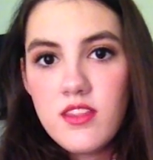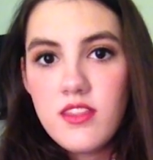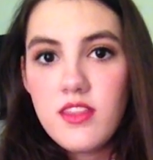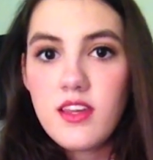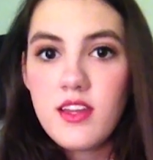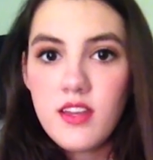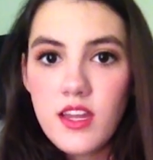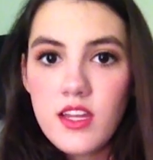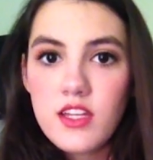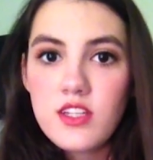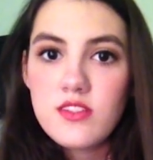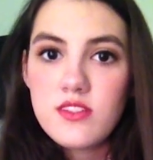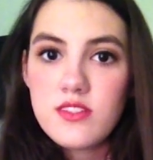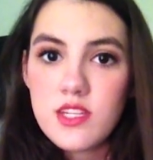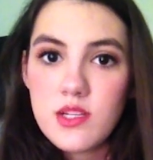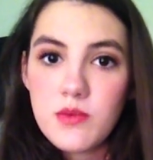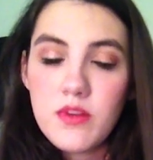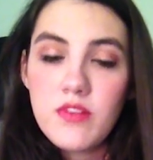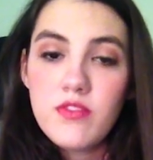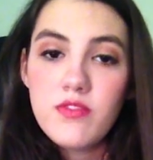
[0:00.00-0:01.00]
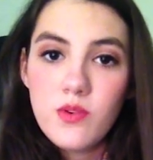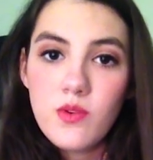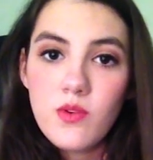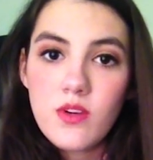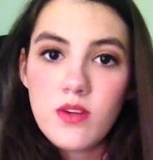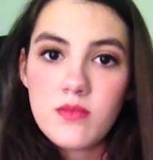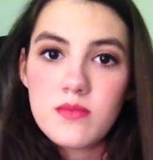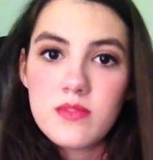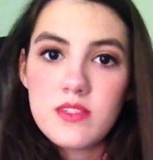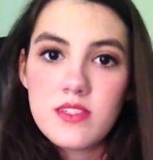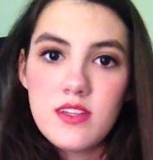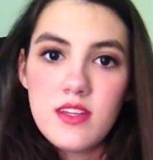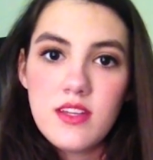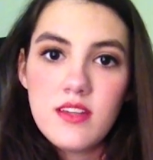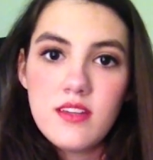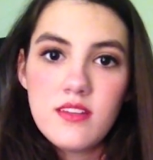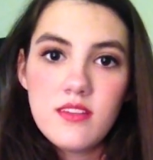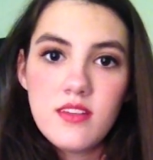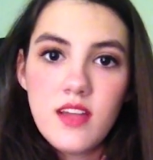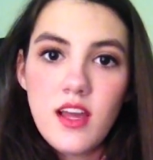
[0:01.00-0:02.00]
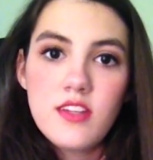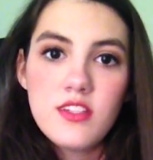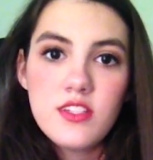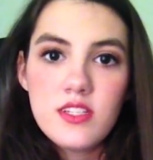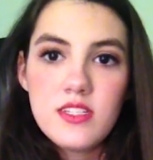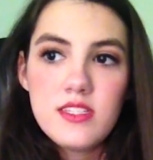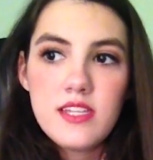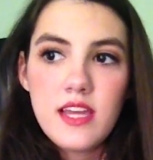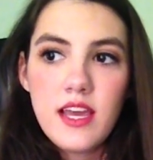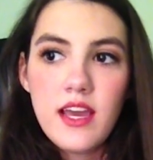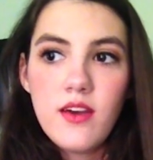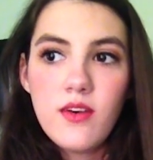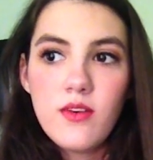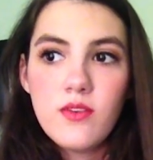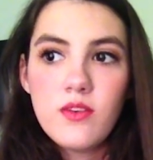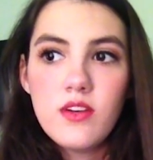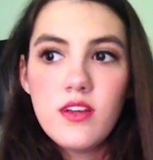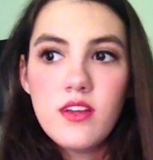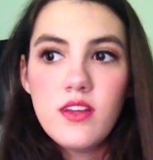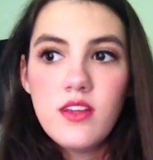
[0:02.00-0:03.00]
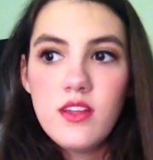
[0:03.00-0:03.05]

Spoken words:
the connections that we formed, and not just how